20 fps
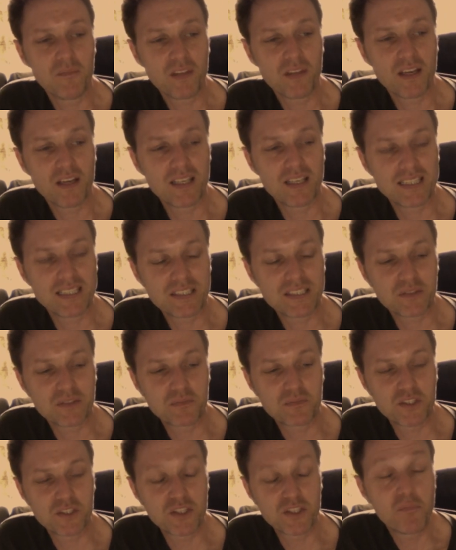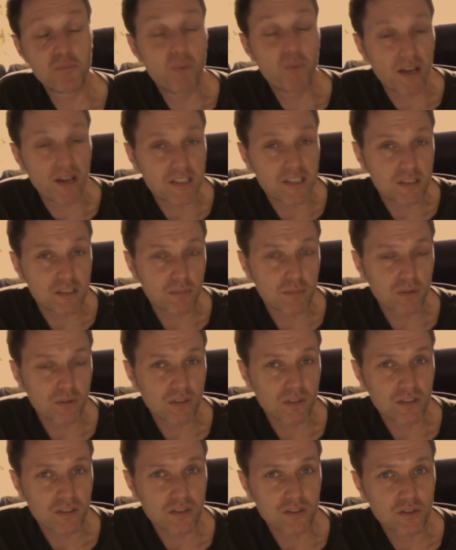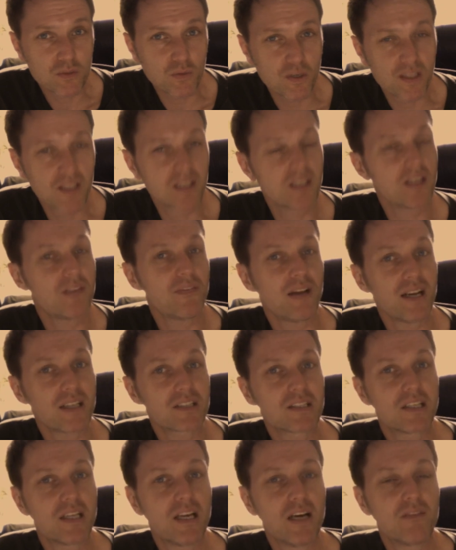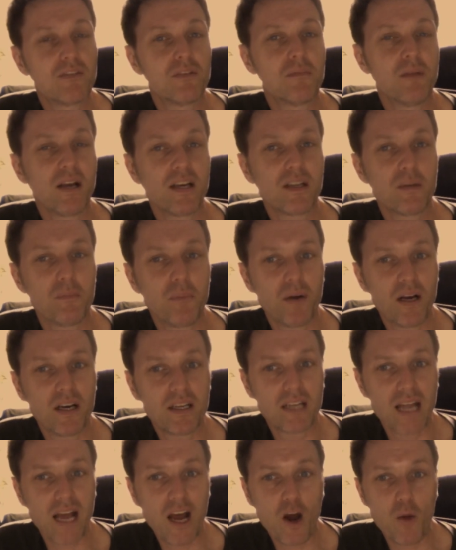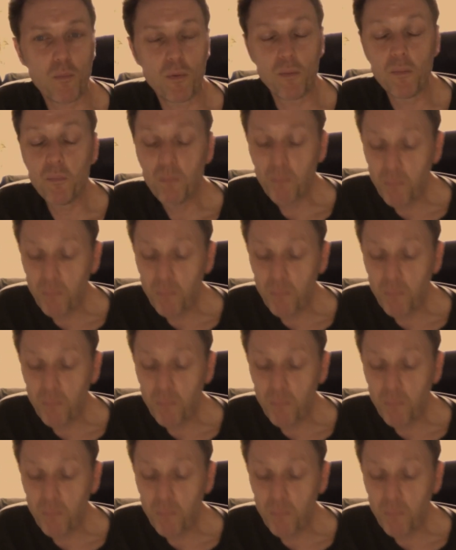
It's debatable as to whether they've actually ever made a bad album,